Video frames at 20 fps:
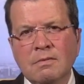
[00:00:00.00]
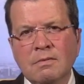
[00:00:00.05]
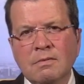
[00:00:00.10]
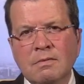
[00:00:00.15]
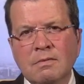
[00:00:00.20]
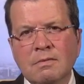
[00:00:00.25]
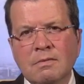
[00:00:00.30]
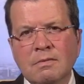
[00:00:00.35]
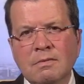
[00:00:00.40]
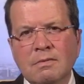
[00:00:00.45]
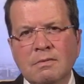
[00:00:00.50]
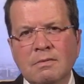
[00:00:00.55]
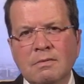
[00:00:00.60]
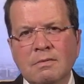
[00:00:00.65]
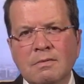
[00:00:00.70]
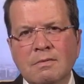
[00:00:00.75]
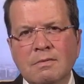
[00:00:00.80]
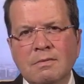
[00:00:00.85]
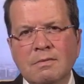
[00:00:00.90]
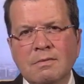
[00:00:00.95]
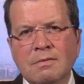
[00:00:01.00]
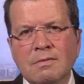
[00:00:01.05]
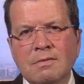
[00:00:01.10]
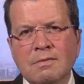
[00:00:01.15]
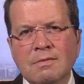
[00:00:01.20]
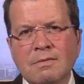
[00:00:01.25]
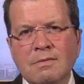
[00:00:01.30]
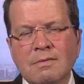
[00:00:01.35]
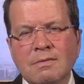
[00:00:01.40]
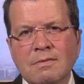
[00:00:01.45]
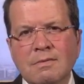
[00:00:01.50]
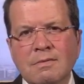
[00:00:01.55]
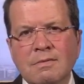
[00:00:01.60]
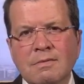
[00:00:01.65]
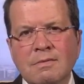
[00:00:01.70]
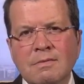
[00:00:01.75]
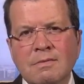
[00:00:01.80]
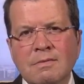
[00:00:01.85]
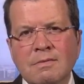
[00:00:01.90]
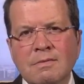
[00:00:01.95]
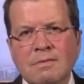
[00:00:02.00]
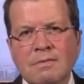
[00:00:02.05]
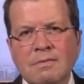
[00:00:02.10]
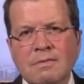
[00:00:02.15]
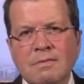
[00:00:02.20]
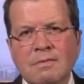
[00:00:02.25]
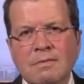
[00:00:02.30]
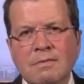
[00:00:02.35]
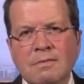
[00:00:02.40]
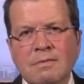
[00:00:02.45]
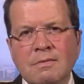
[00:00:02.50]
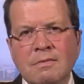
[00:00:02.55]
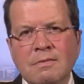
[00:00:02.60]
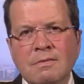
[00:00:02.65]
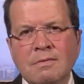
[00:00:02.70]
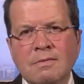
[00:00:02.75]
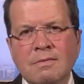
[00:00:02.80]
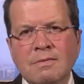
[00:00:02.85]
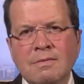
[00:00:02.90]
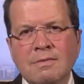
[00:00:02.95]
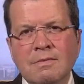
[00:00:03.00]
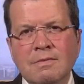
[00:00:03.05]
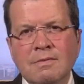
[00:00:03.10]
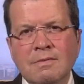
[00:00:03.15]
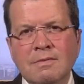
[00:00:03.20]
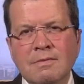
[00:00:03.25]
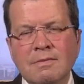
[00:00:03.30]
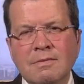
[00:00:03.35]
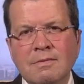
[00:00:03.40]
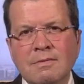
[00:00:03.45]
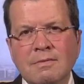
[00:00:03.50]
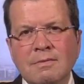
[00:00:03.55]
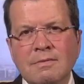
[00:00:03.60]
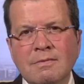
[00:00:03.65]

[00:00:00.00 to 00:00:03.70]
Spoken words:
(not speaking)